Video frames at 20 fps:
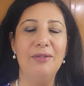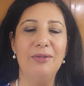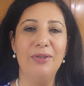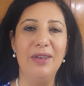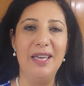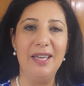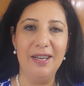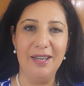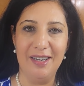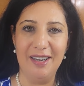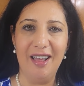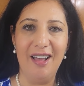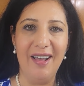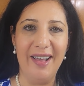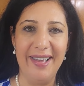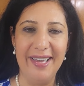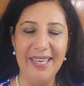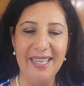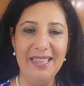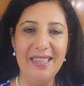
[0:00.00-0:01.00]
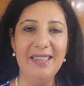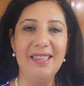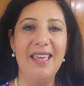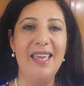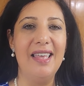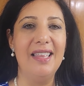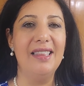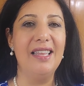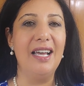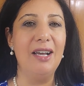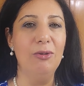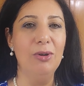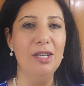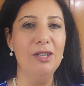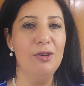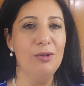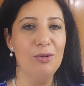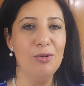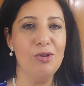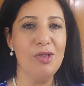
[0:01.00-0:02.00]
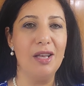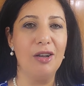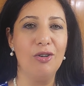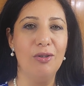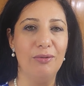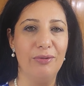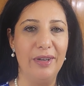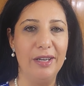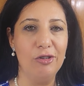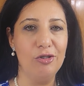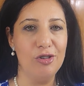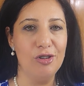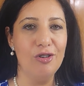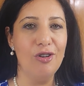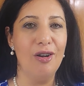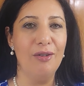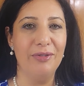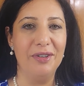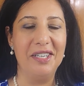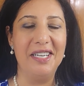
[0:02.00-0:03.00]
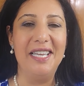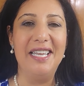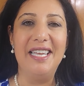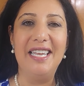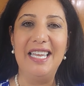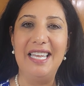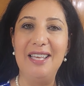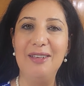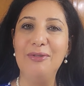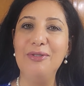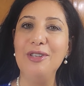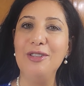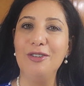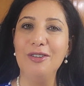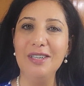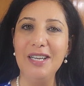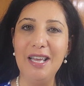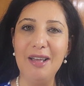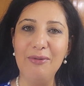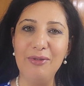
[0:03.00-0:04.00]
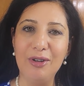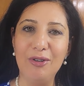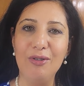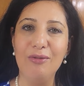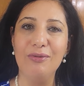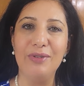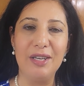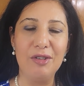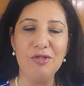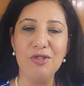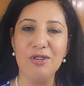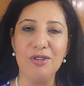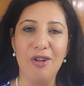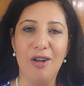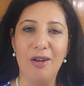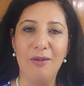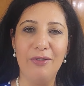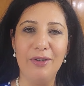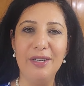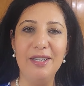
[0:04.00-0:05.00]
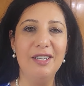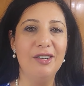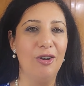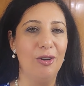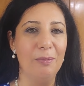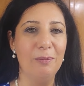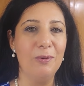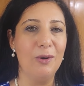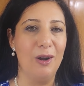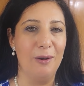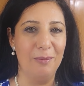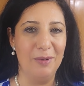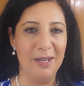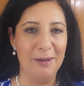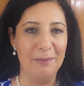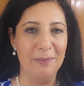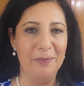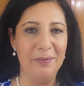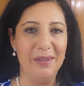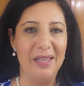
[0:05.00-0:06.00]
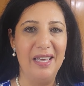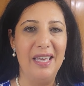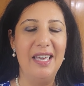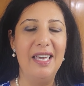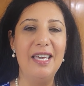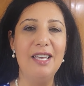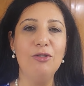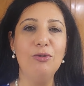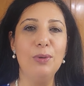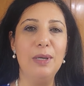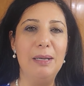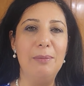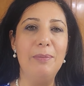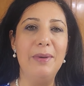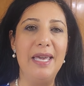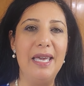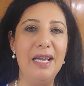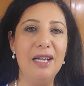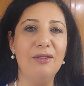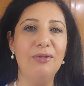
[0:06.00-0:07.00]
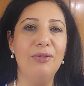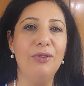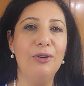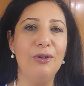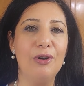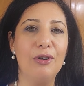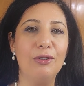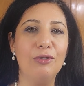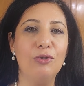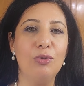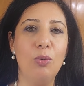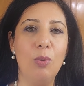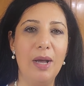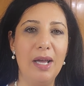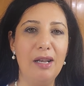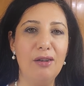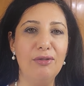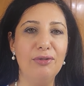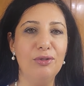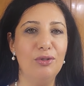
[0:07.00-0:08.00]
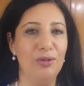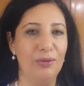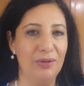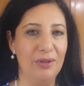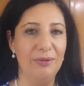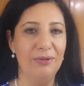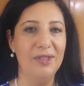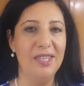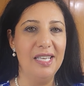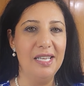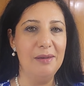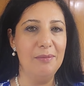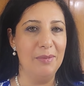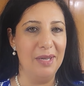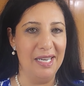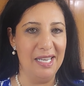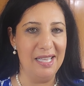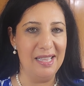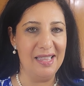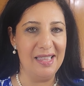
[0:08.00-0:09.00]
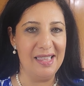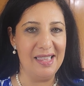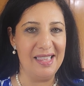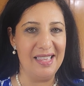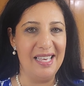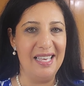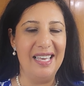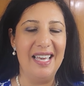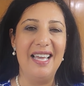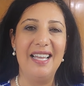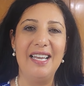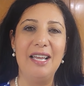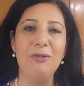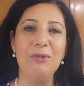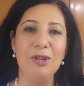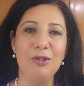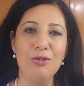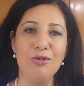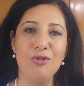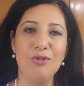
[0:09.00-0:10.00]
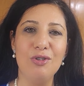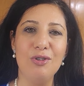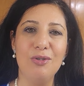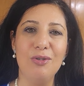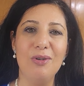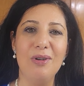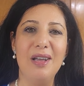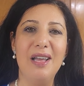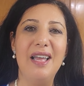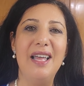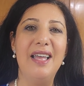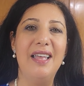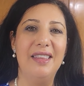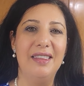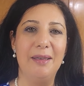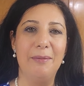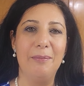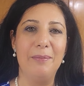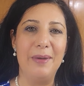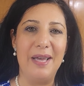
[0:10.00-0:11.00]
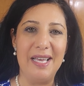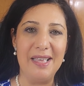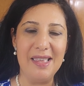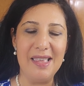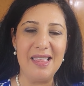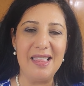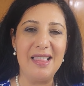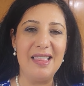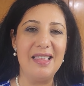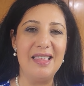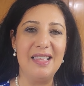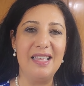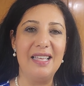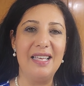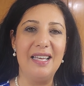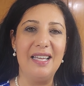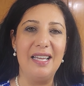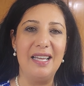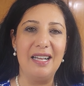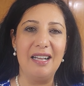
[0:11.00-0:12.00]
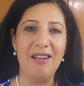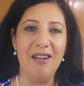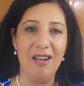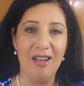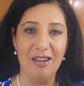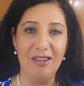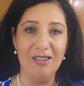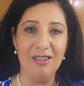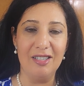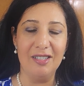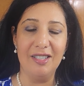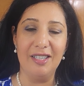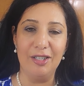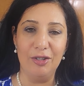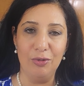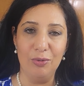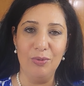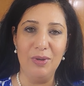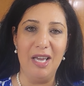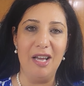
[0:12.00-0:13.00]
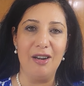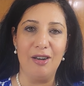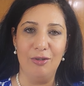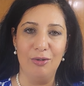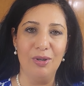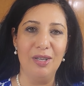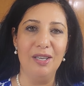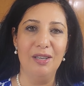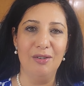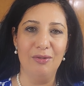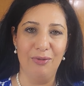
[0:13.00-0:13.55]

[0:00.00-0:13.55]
Fahrenheit, and I will use a convection oven. If you don't have a convection oven, no problem. It will bake for 12 to 15 minutes, and I will show you the best color that we are looking